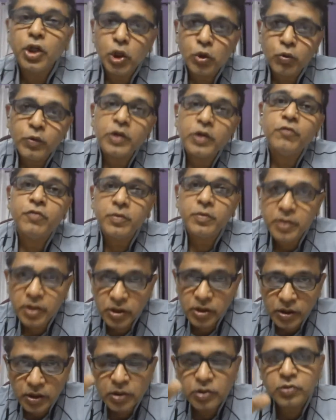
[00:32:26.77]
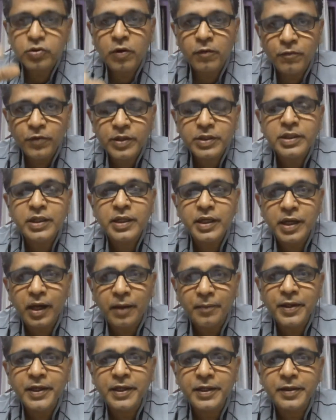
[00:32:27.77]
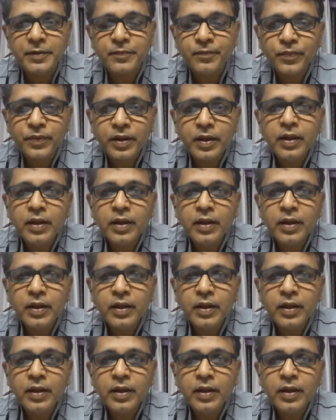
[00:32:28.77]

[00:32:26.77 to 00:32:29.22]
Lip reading: new information is obviously coming in,